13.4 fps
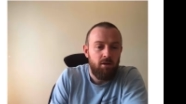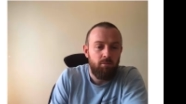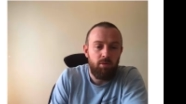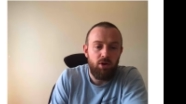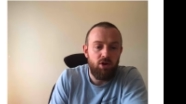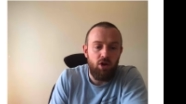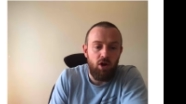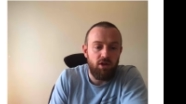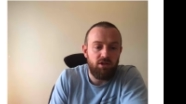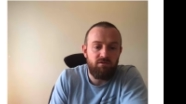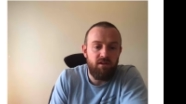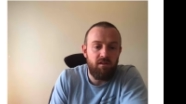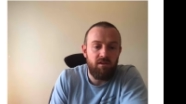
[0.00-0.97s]
but not
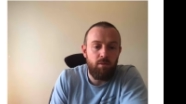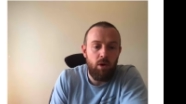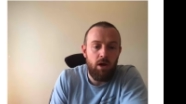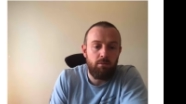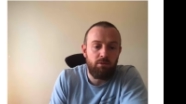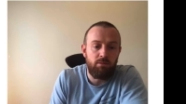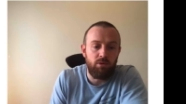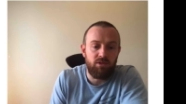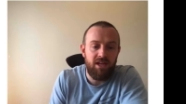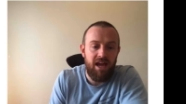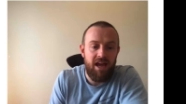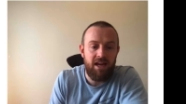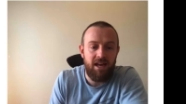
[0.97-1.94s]
very permeable to
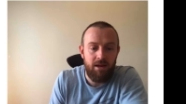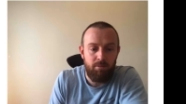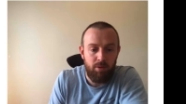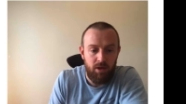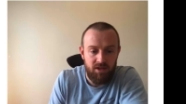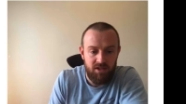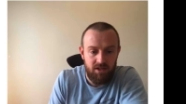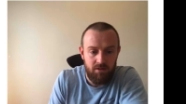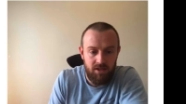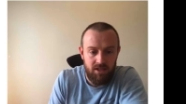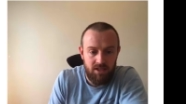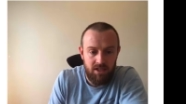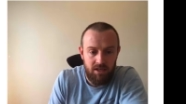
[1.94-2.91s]
Na+. So
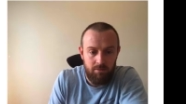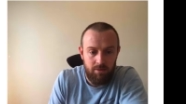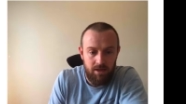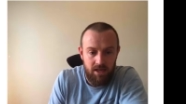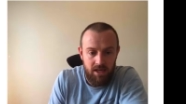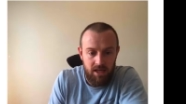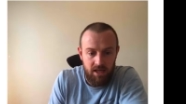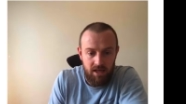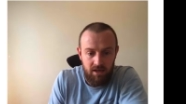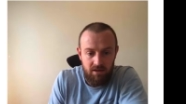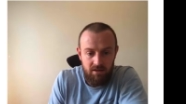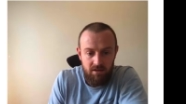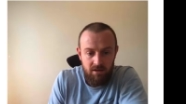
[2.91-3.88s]
it's going to be here.